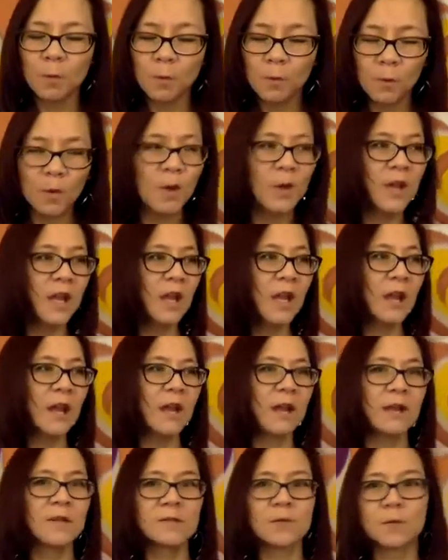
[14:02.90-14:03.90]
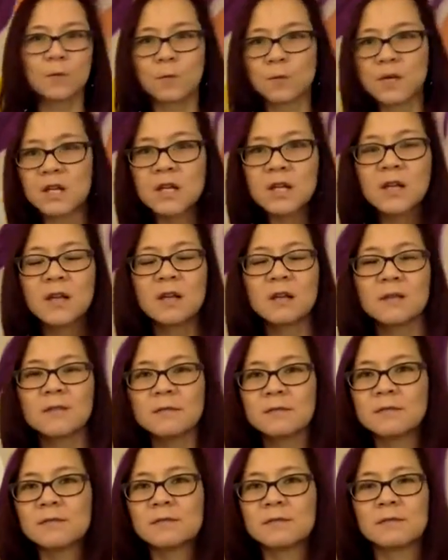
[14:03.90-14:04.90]
looking at
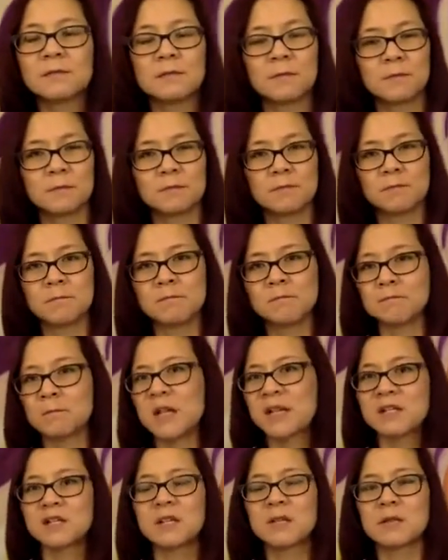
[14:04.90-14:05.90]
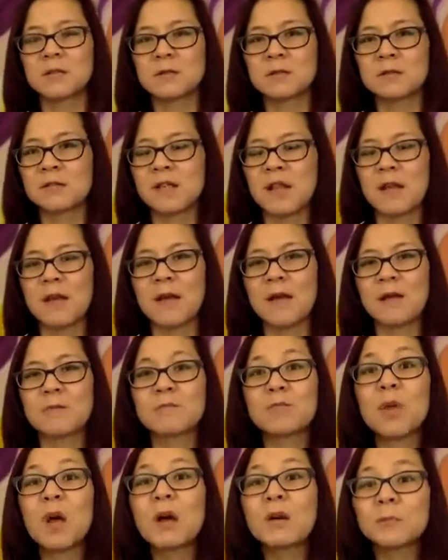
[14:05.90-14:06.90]
reading magazines and
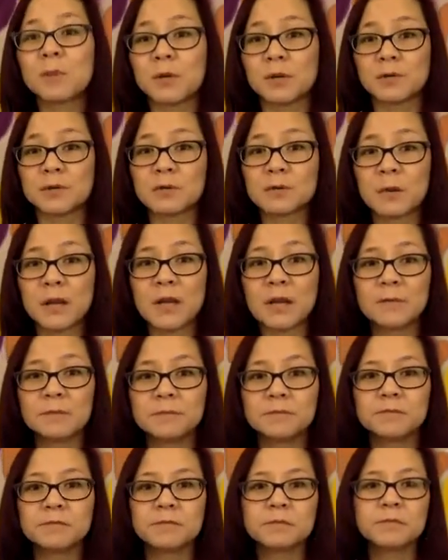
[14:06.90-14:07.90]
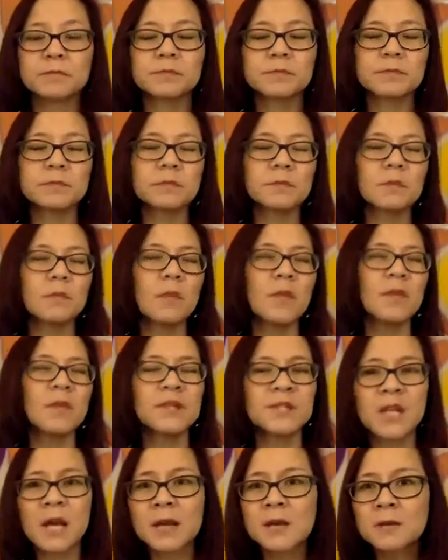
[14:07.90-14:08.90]
blog posts, right? The
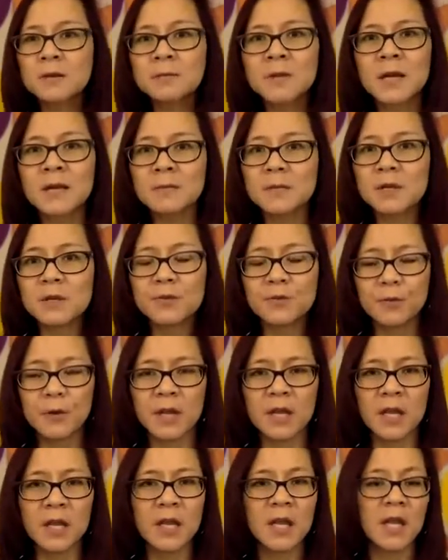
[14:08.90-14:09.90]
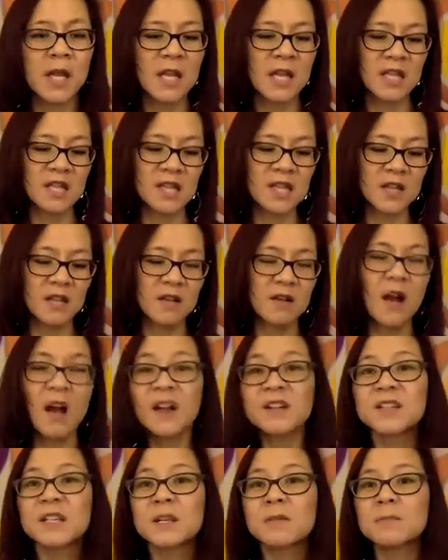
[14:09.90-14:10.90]
title might be great, the
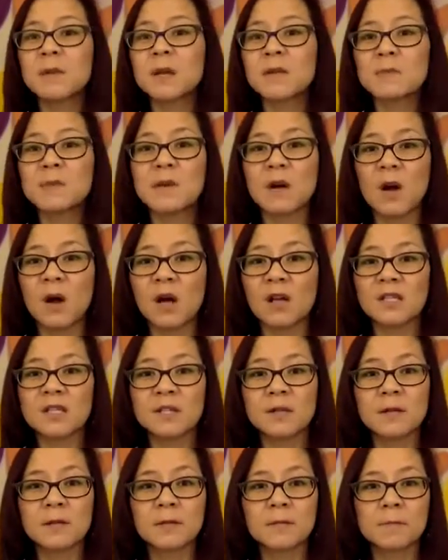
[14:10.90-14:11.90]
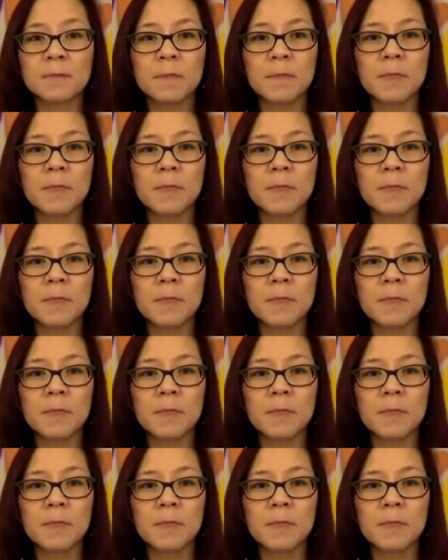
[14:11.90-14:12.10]
content might be awesome,